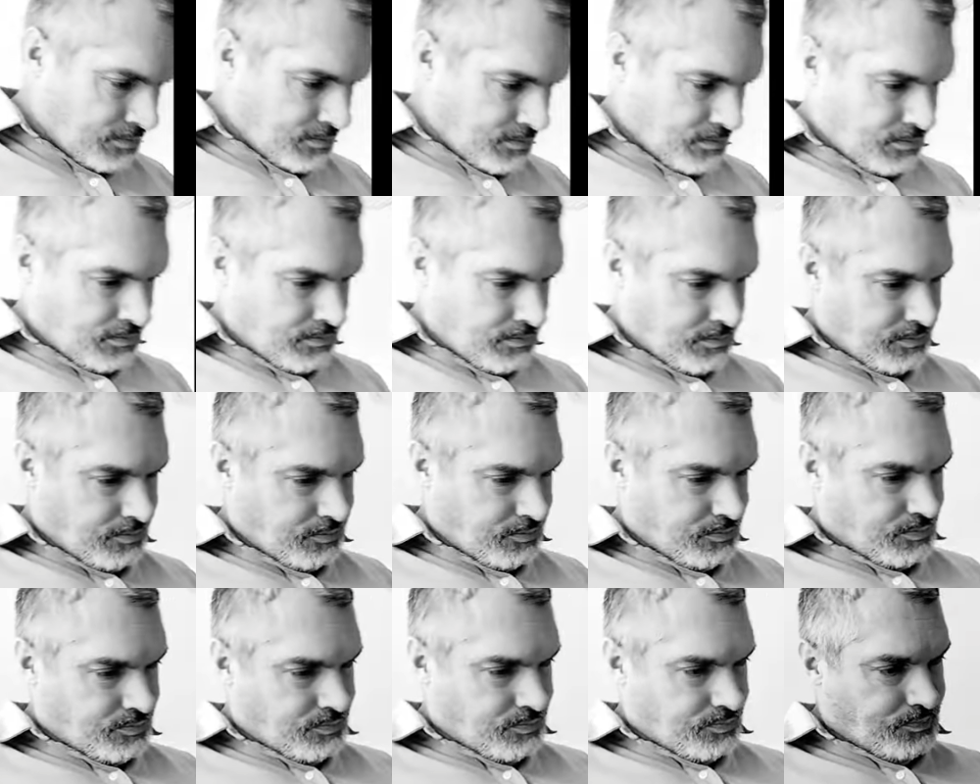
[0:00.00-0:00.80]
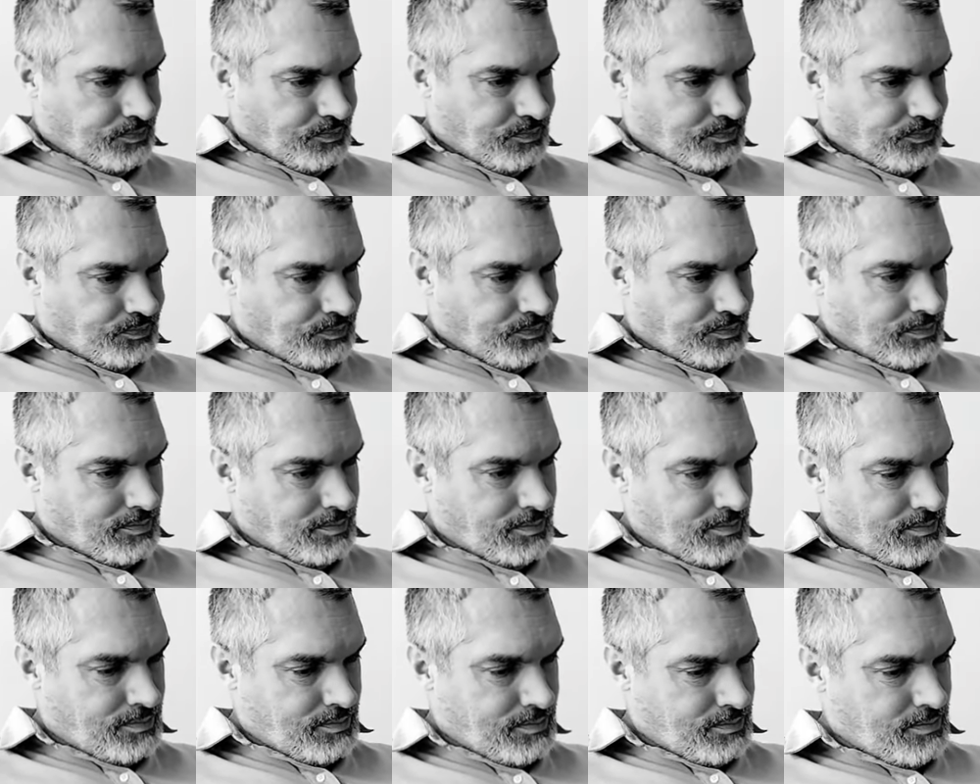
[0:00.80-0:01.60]

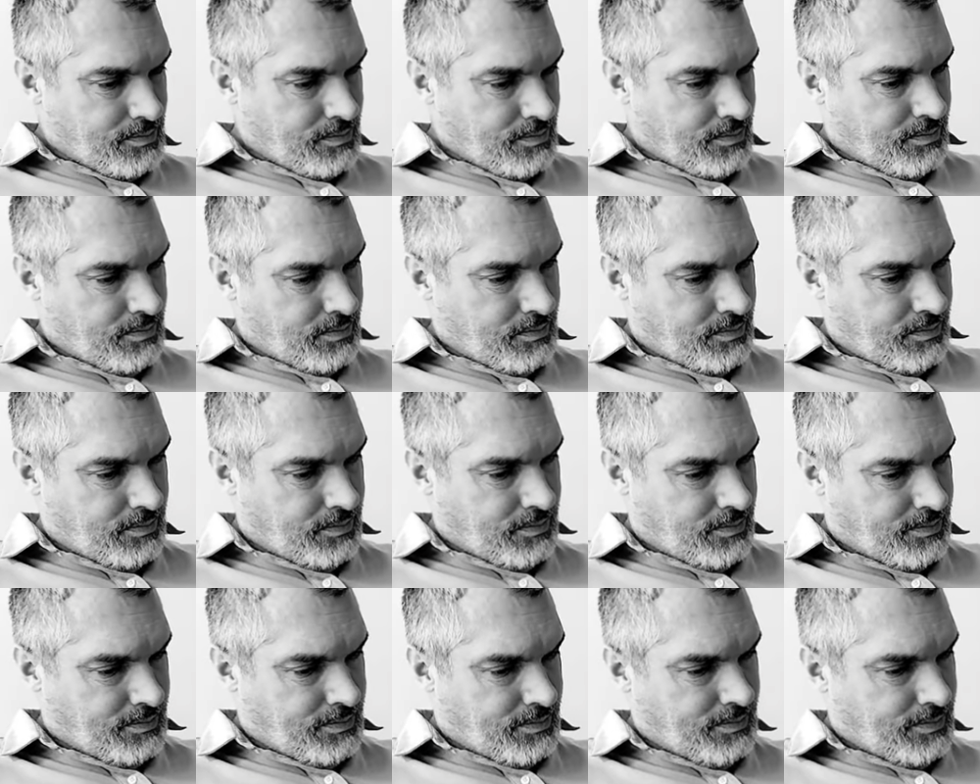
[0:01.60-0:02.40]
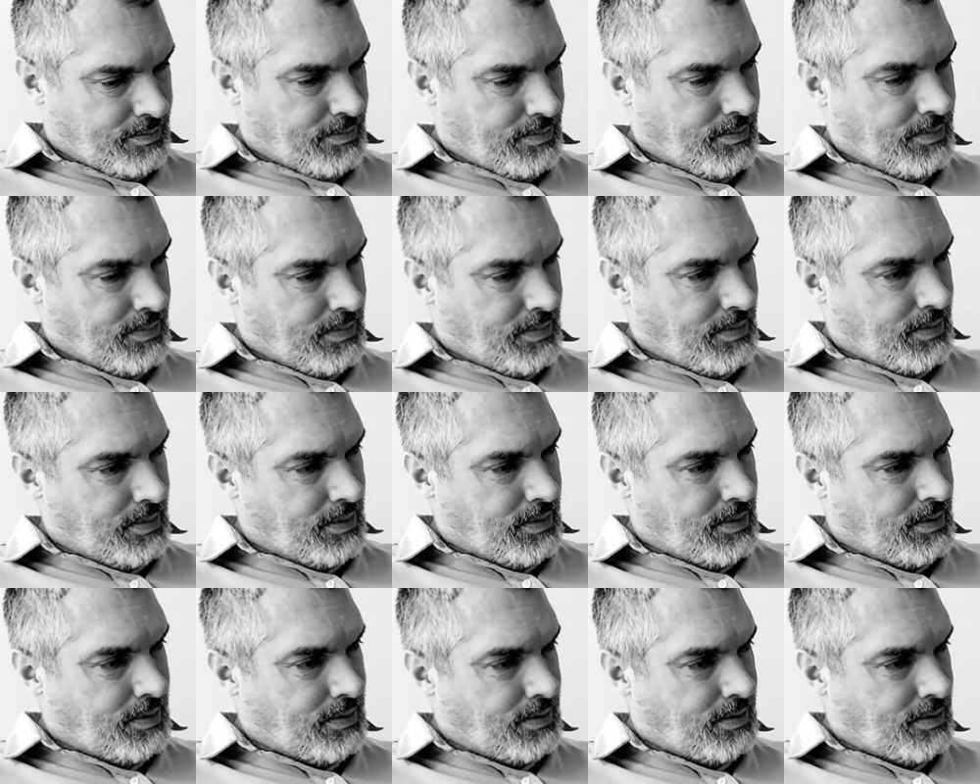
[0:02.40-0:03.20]

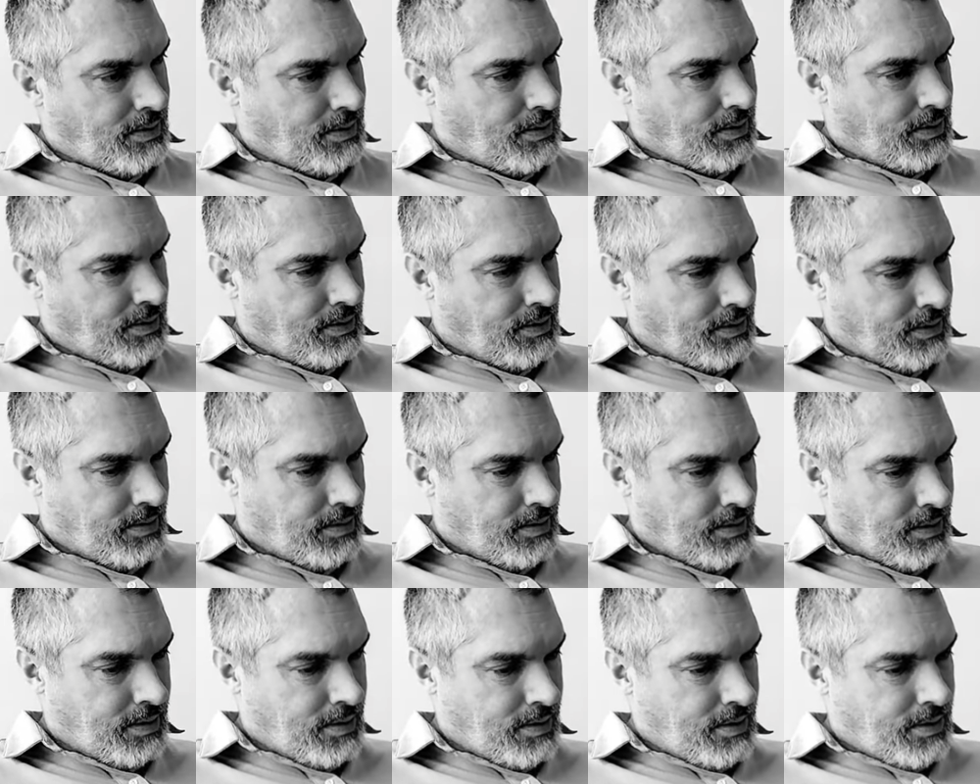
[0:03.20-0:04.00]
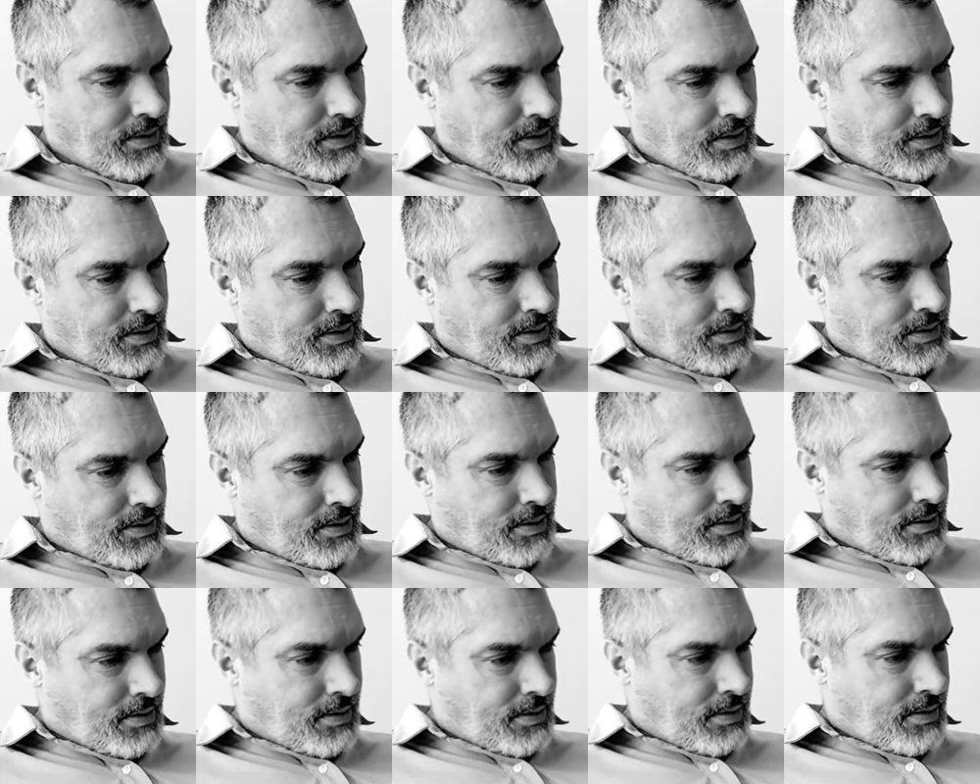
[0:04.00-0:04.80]

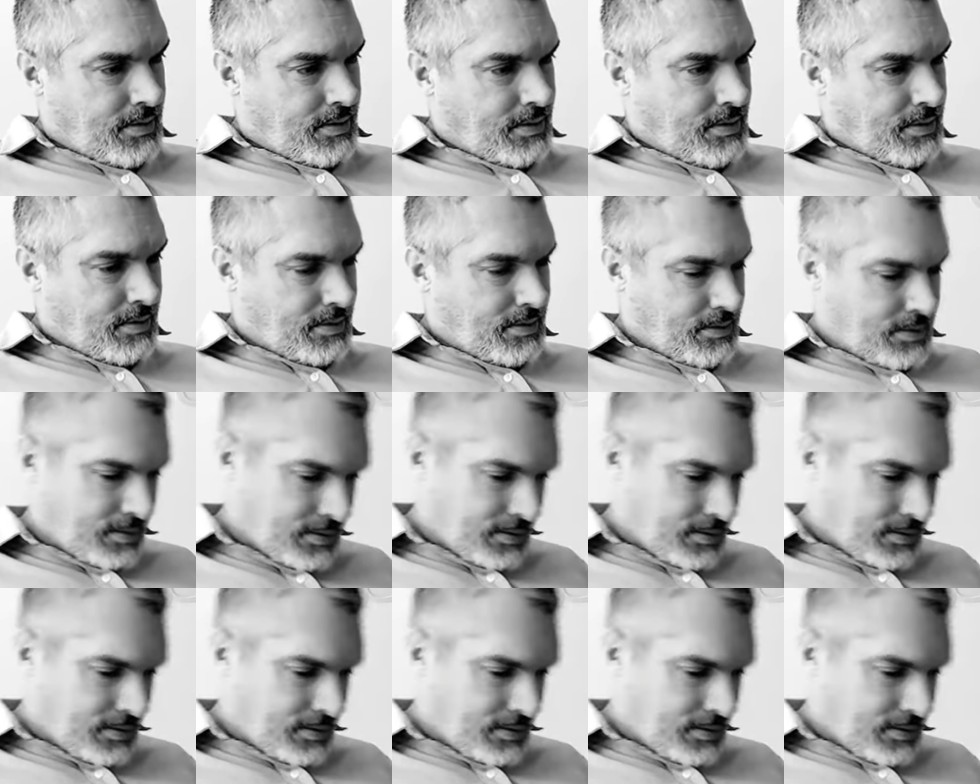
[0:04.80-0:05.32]
Nobody speaks.